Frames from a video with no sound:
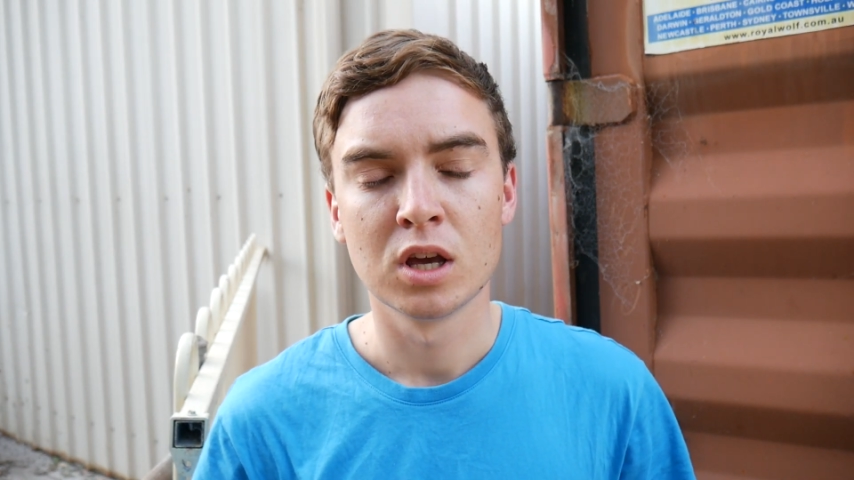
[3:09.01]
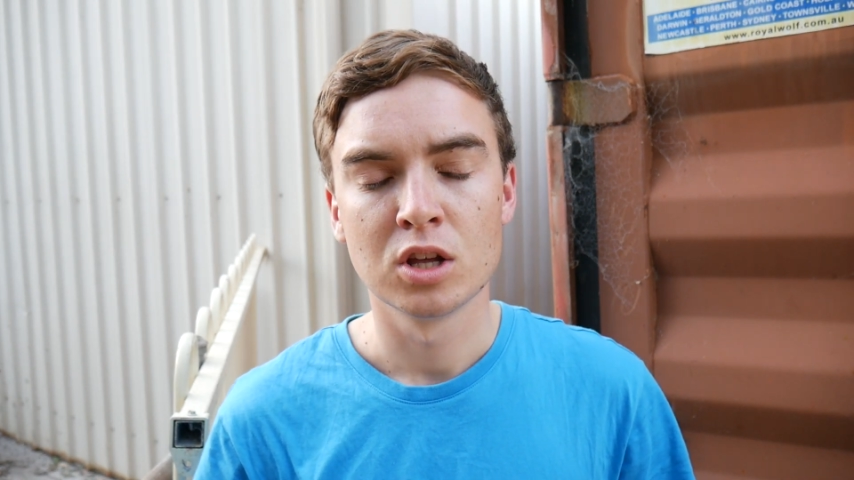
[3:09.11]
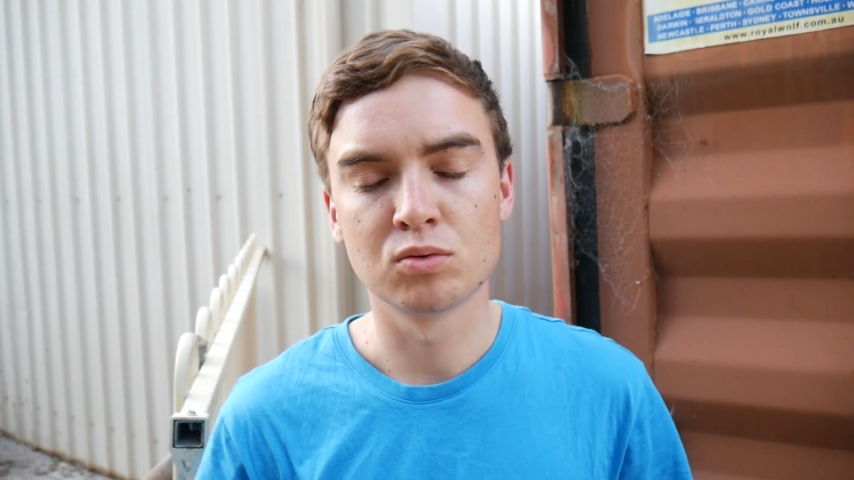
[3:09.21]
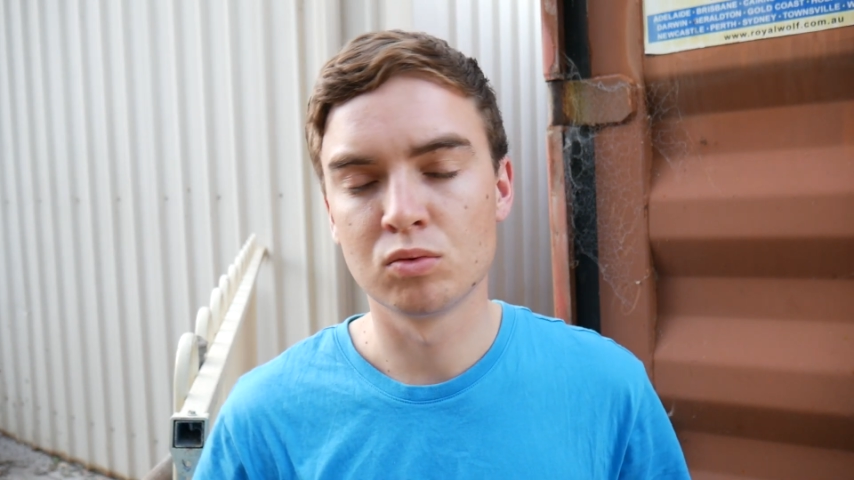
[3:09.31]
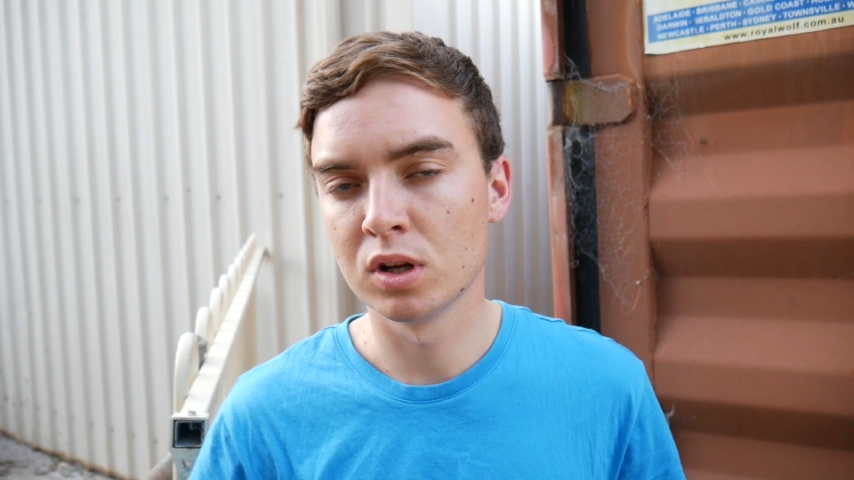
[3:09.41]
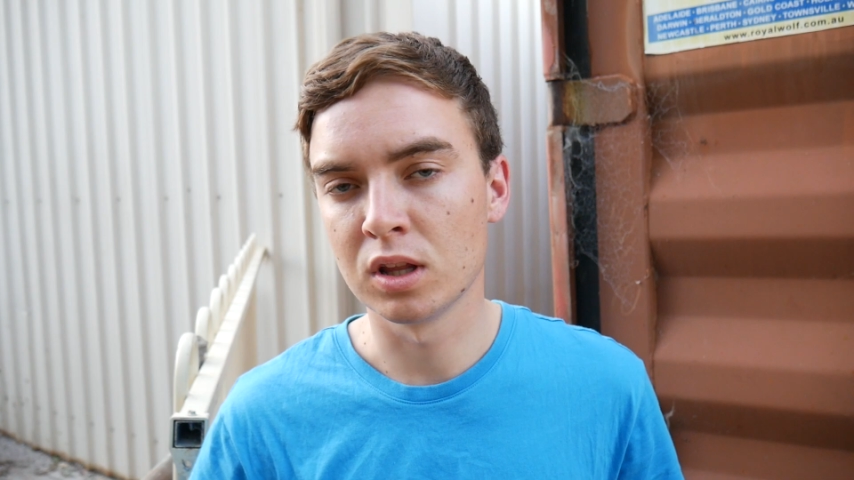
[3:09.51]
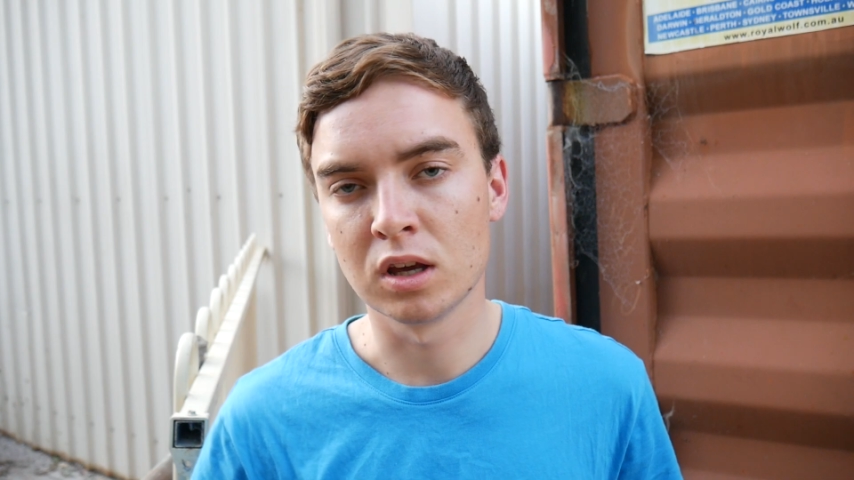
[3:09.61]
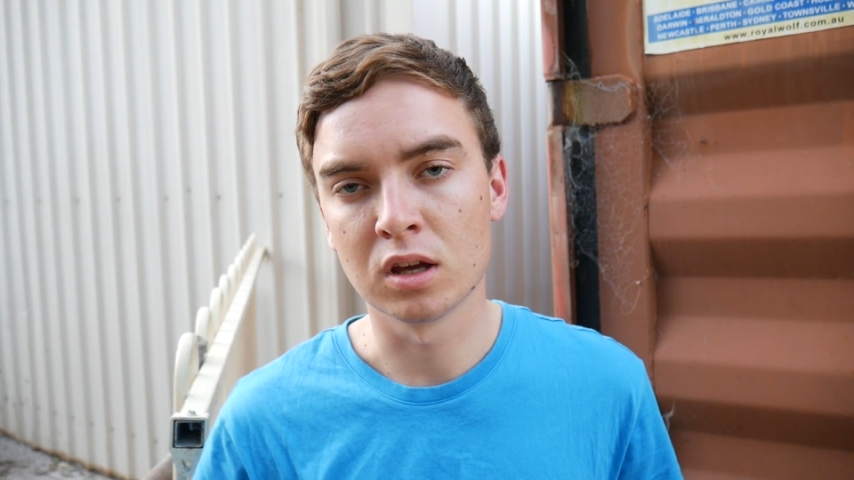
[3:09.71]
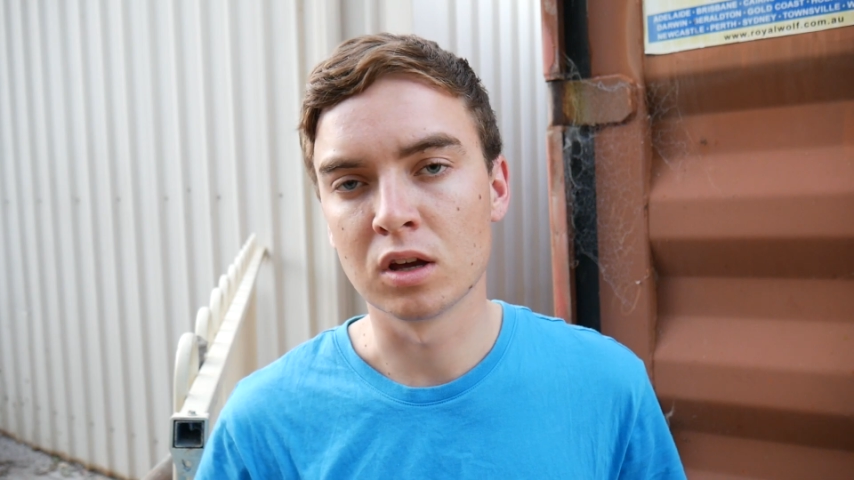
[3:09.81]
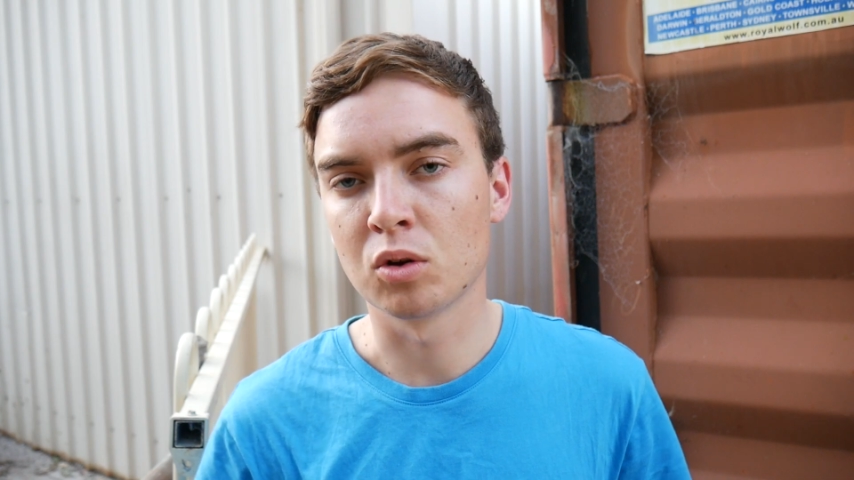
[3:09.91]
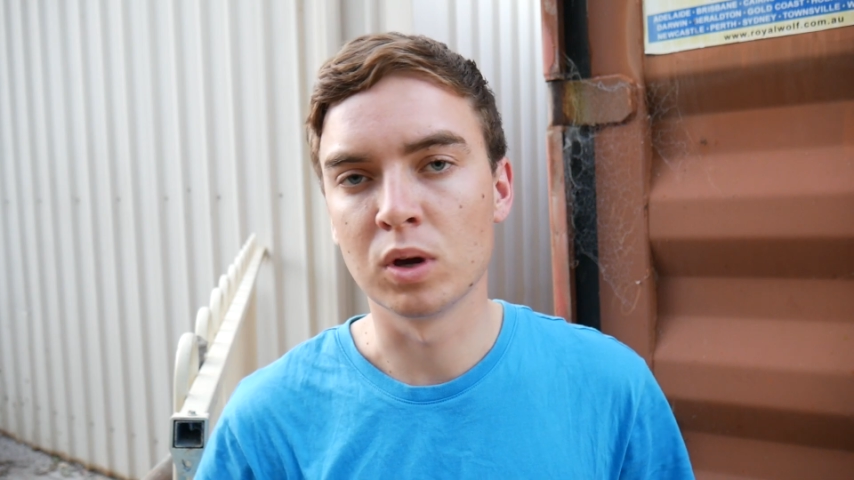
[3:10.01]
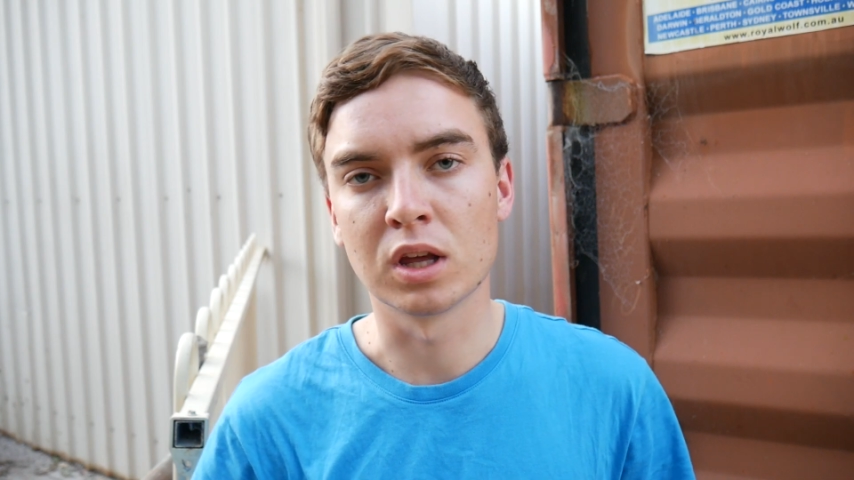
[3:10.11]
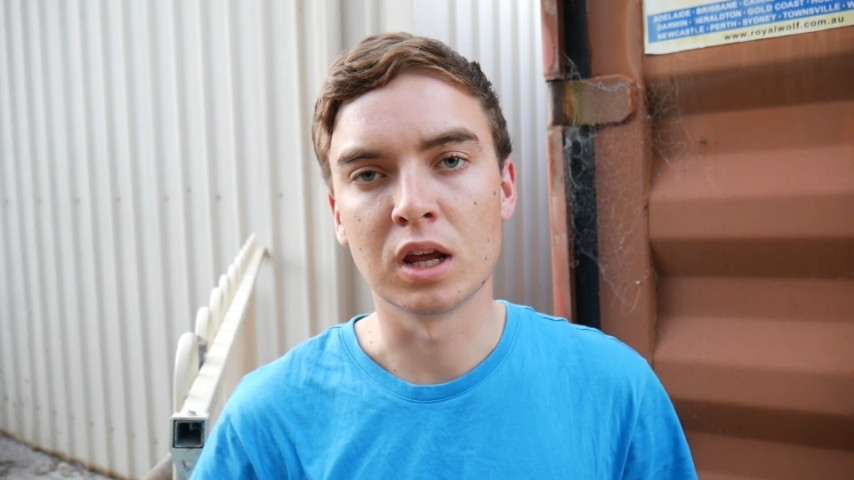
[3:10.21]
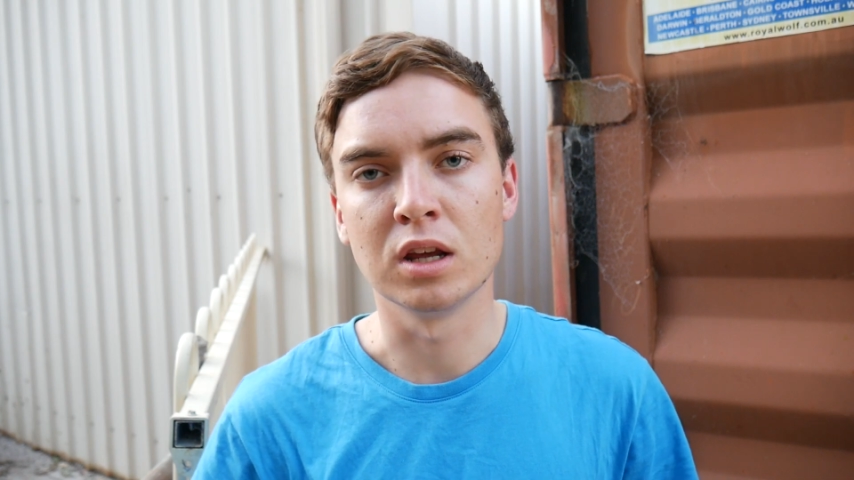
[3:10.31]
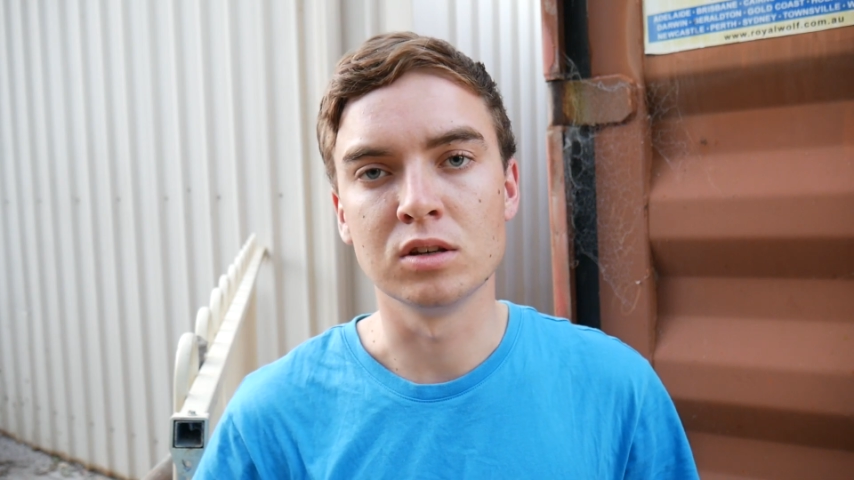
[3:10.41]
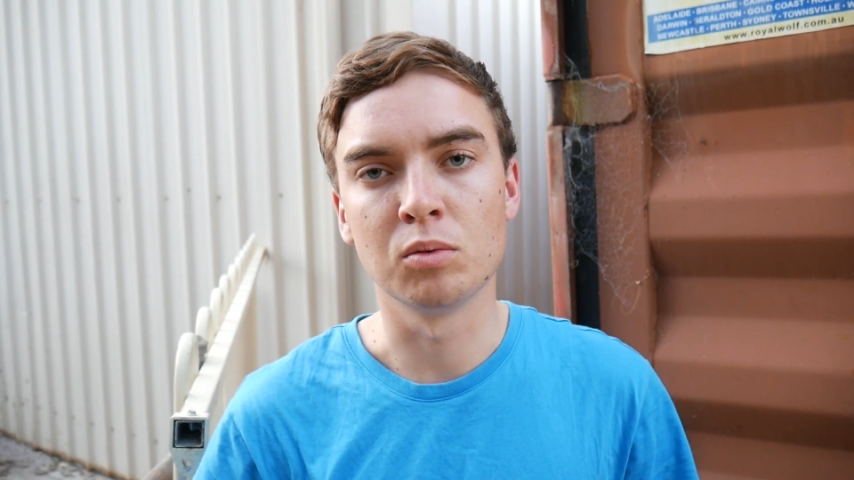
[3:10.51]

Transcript: It's really a quick and easy